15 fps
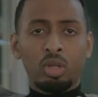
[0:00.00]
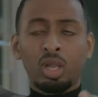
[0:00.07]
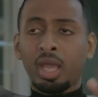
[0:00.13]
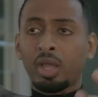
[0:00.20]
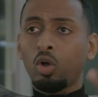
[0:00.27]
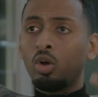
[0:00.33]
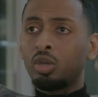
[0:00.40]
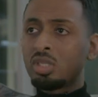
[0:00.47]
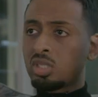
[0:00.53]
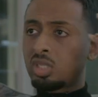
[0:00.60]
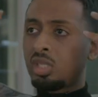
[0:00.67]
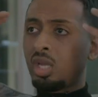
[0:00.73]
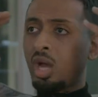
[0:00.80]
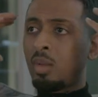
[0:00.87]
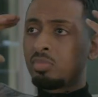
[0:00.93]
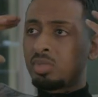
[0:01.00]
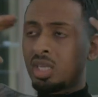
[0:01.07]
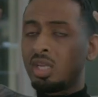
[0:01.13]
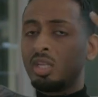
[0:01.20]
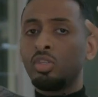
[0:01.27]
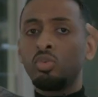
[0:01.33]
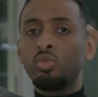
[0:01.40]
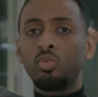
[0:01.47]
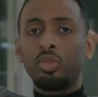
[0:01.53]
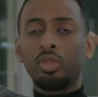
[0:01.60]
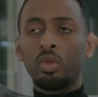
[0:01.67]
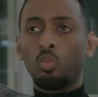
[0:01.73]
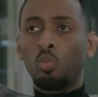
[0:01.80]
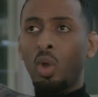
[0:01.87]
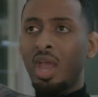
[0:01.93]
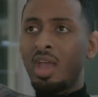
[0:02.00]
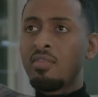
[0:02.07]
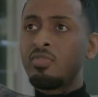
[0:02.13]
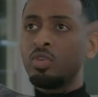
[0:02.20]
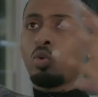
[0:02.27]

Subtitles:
Like, honestly, I'm telling you, whatever